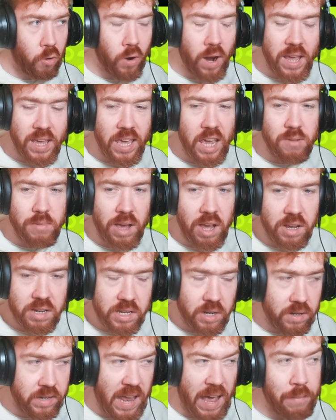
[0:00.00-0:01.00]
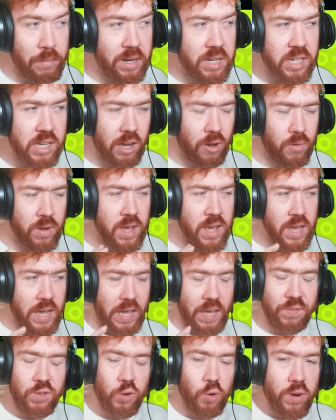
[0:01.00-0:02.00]
All I cared about her is doing damage. So
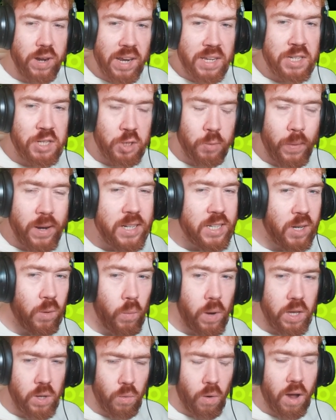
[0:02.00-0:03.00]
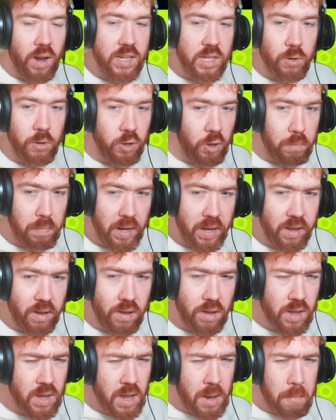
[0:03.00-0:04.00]
if you're in that situation where you are still a new player,